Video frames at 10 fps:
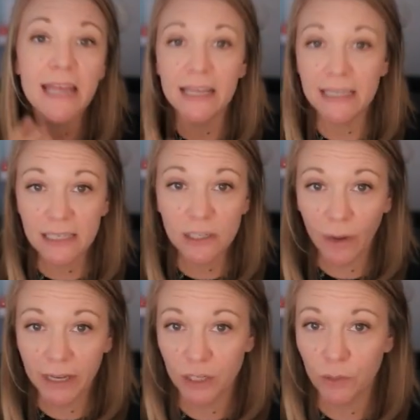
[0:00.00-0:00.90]
This is
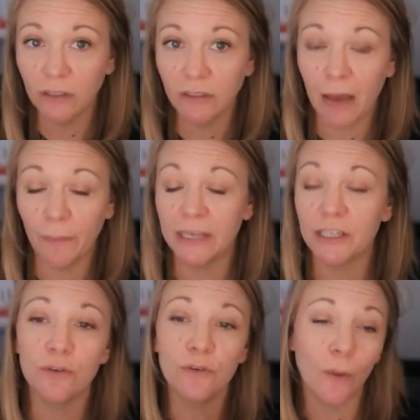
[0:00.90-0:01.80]
going to allow me
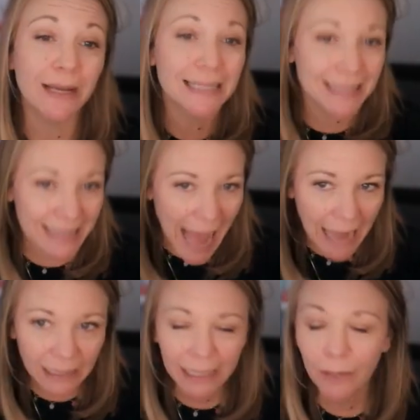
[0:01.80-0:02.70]
to know
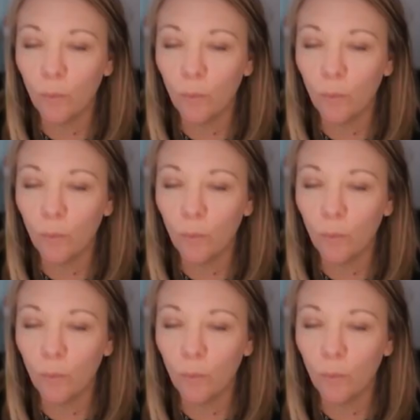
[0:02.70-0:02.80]
exactly